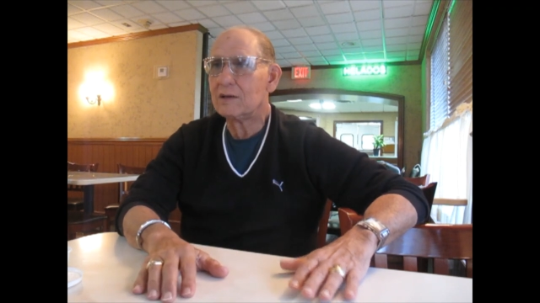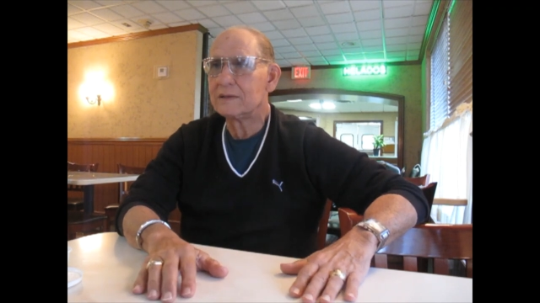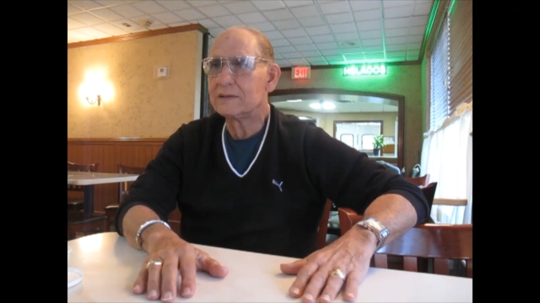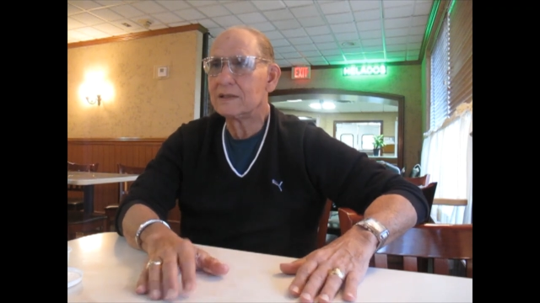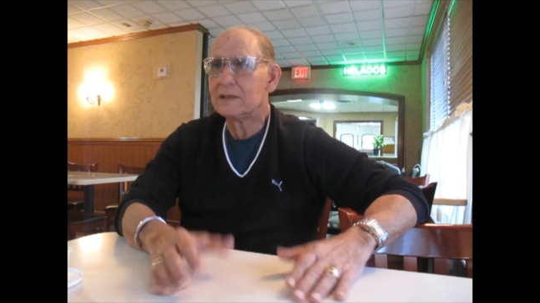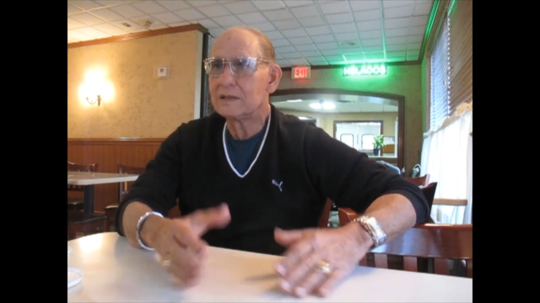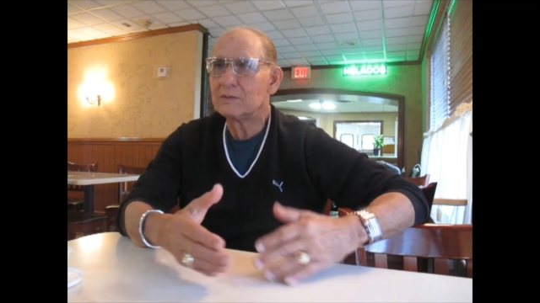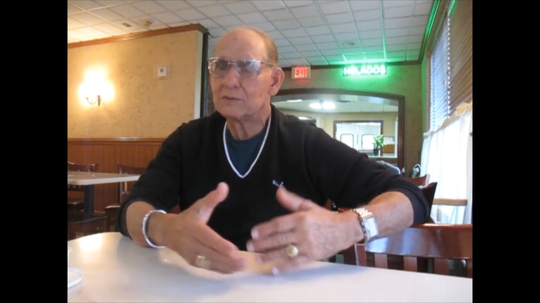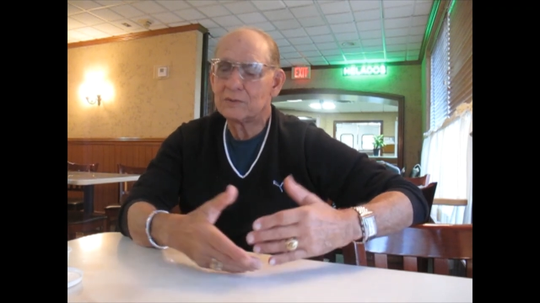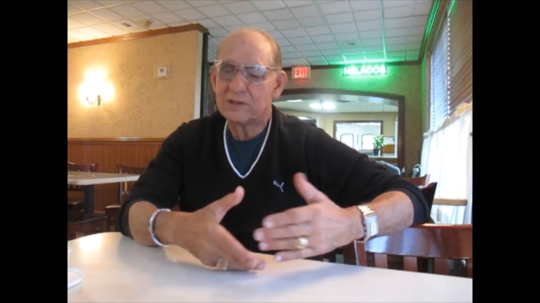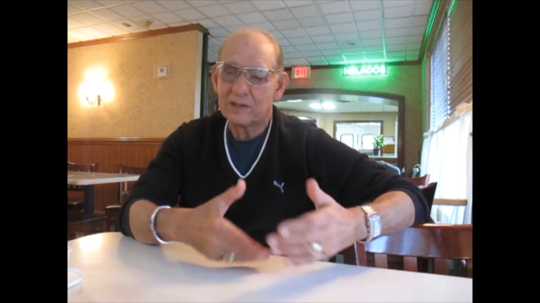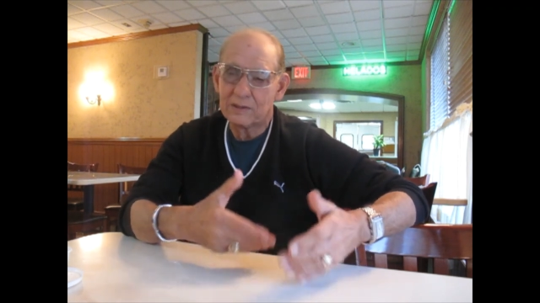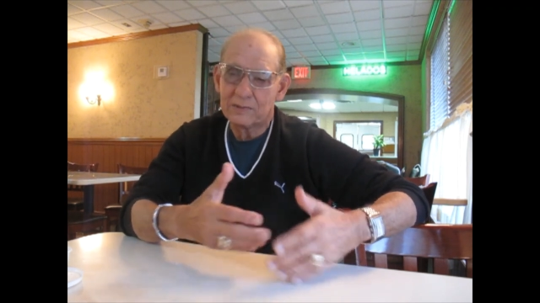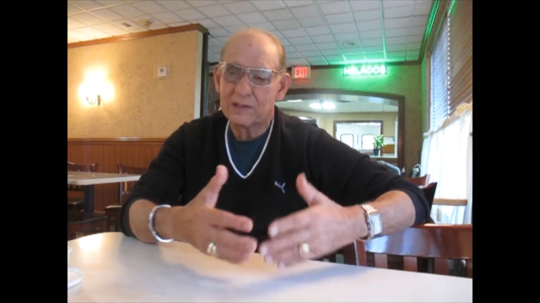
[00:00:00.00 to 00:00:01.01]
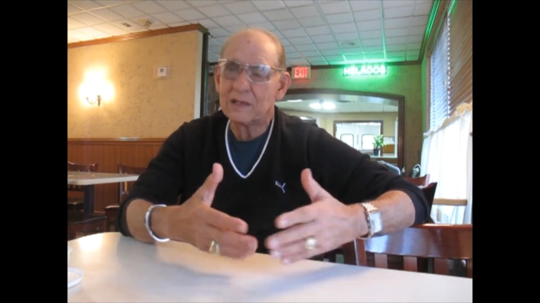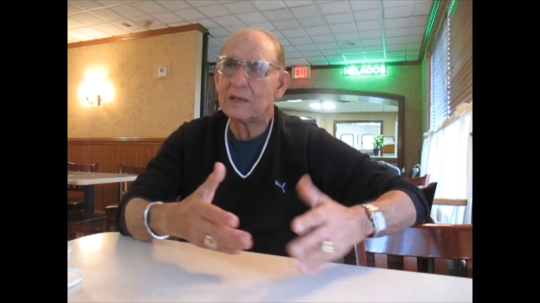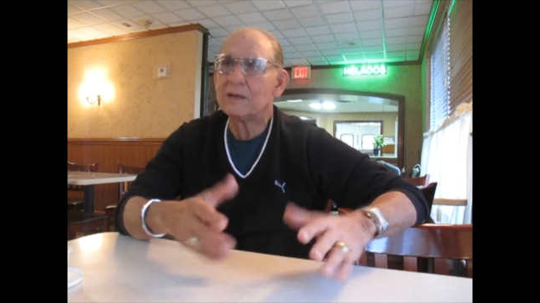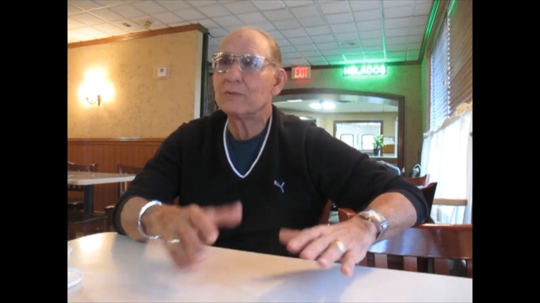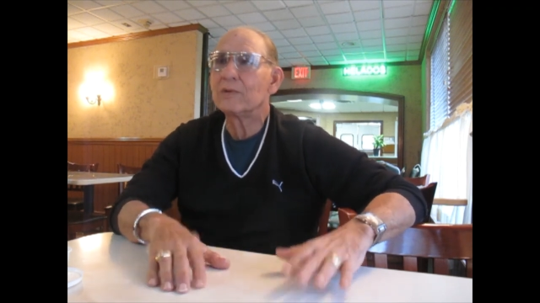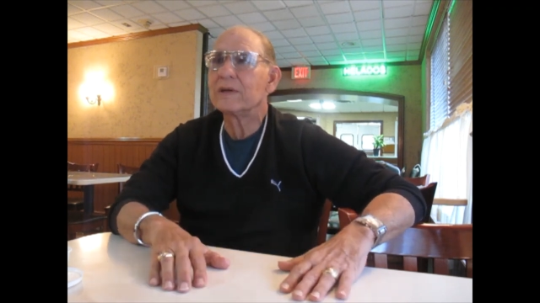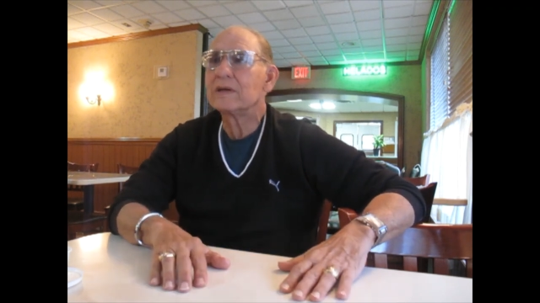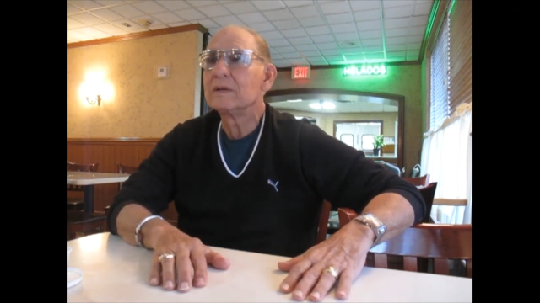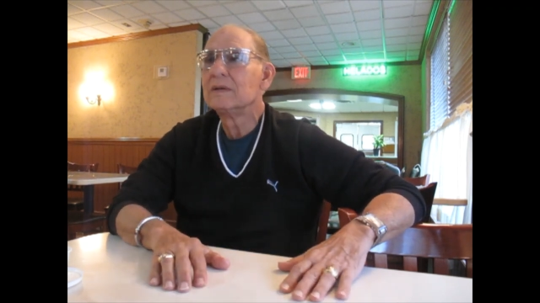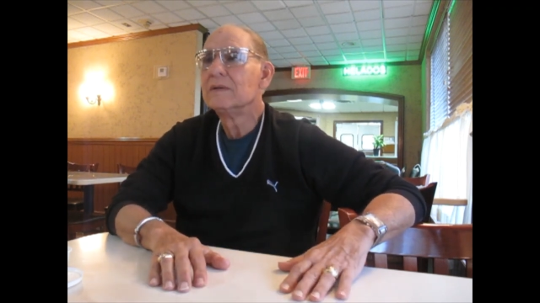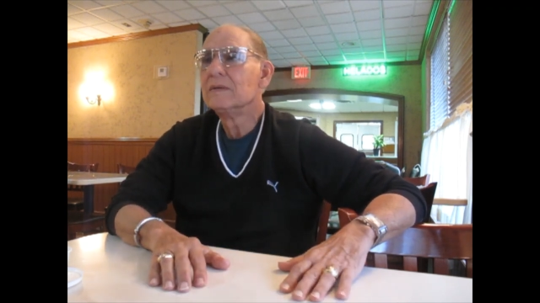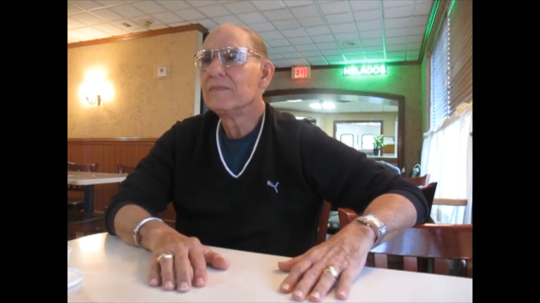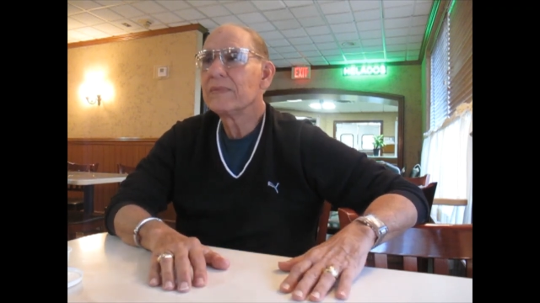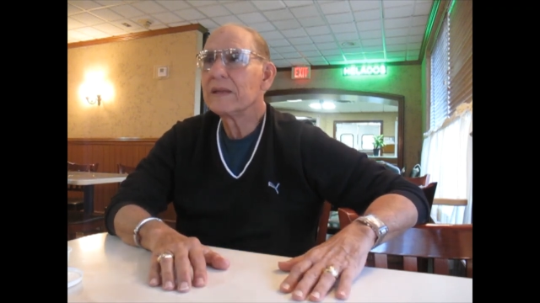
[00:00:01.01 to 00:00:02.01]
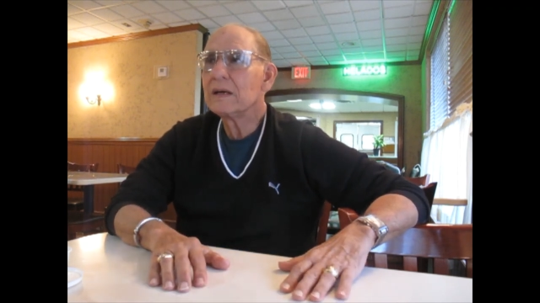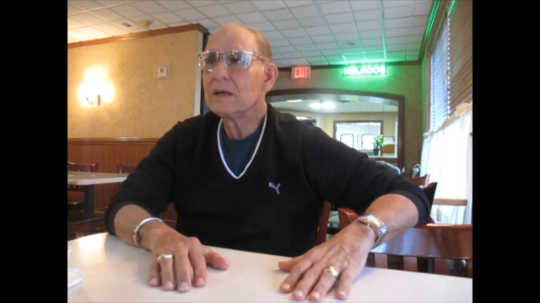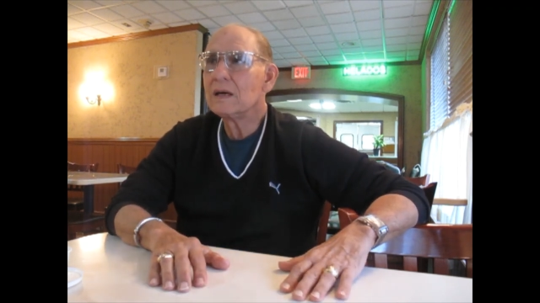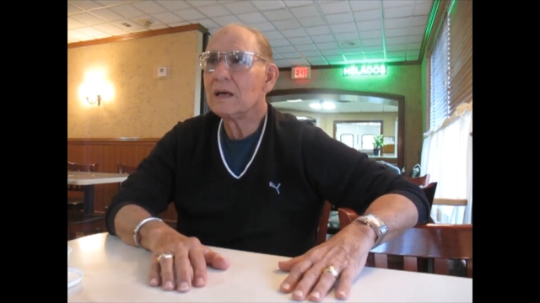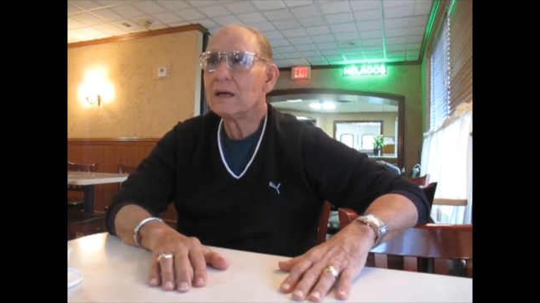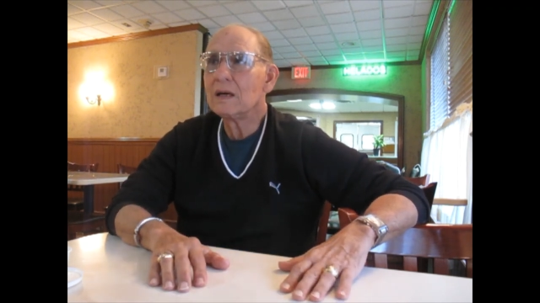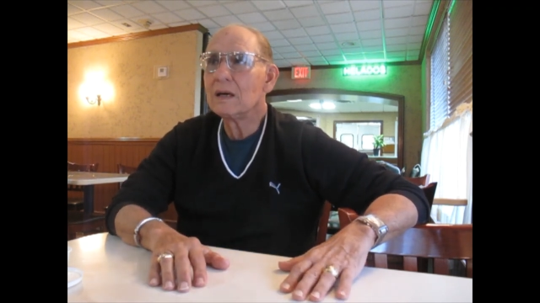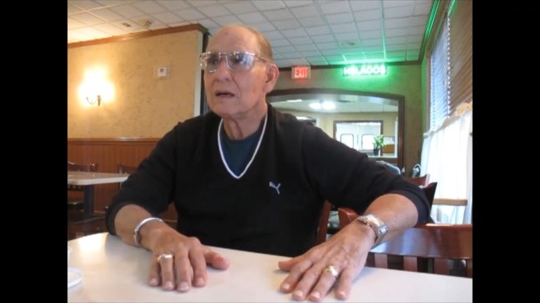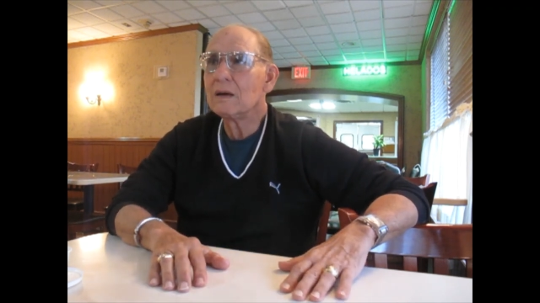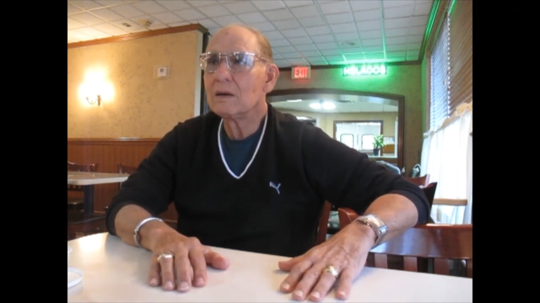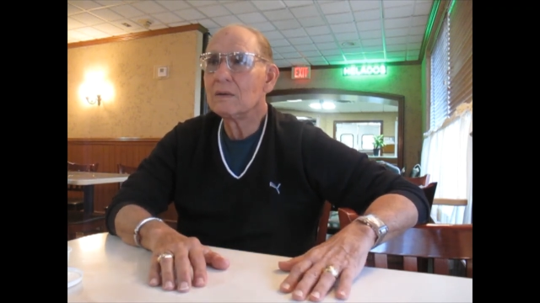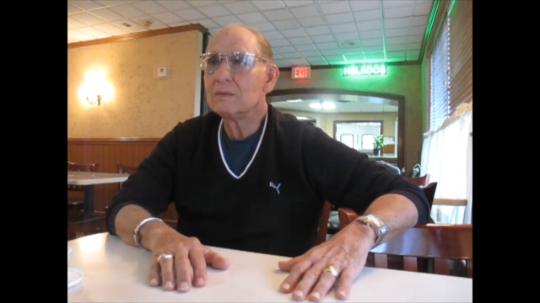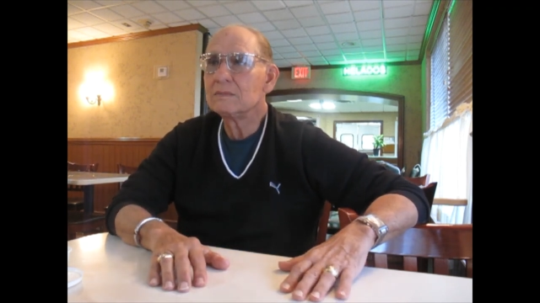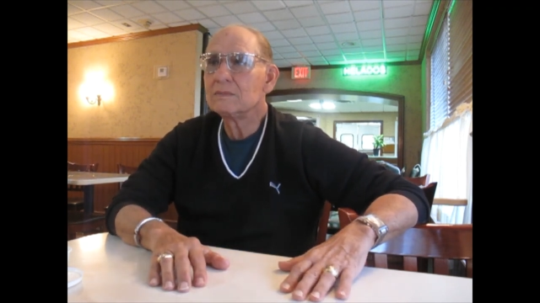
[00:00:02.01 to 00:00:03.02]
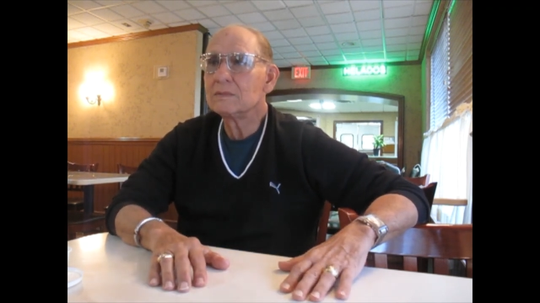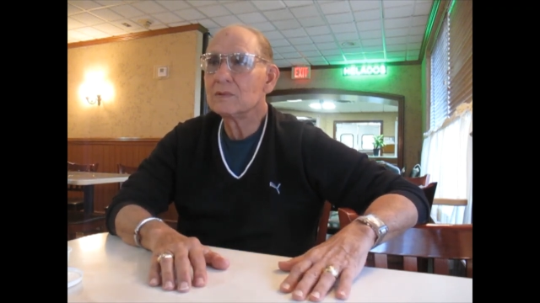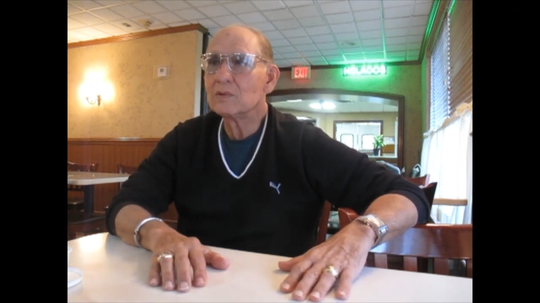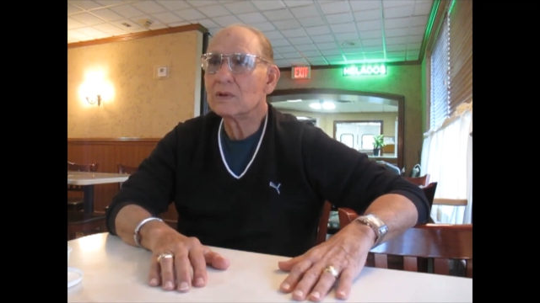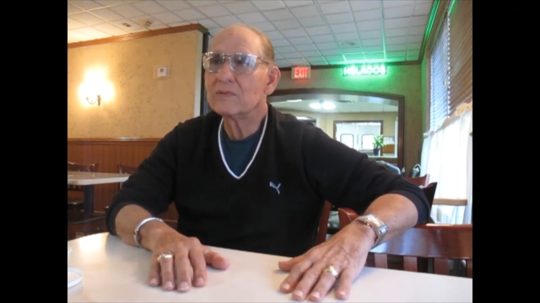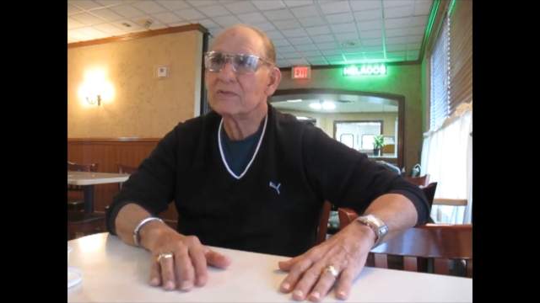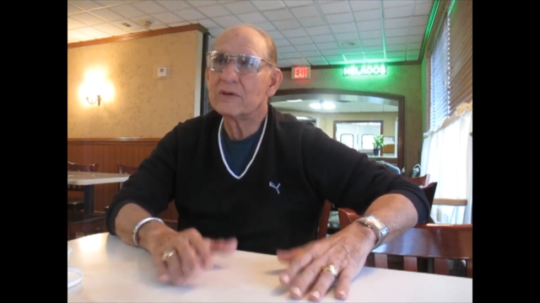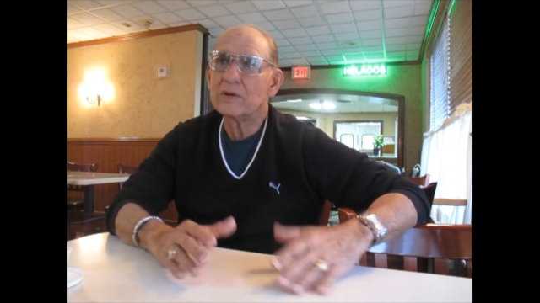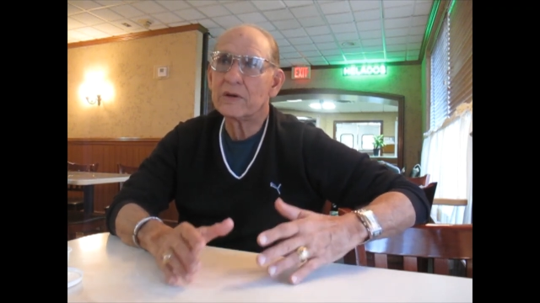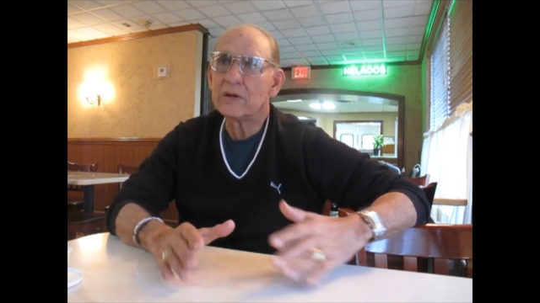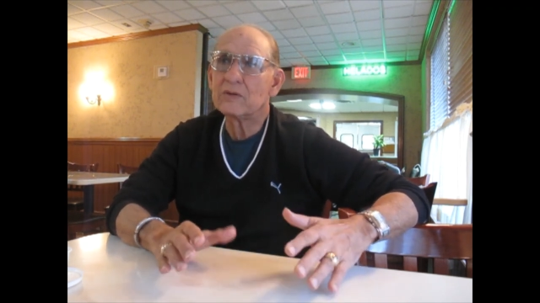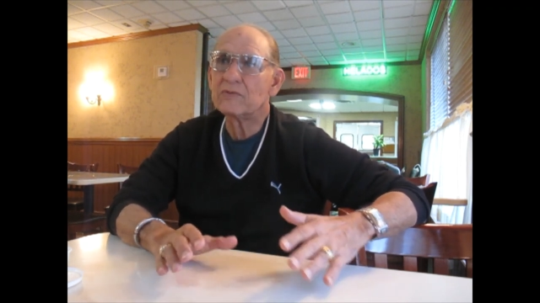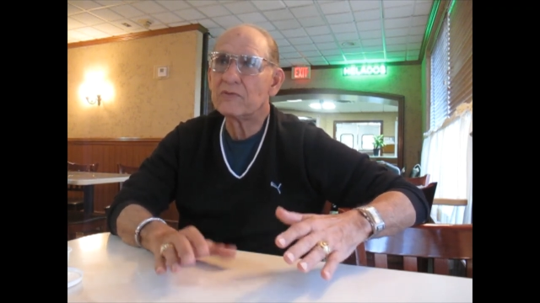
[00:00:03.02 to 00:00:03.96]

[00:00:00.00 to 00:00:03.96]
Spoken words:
And then him and I, we were very good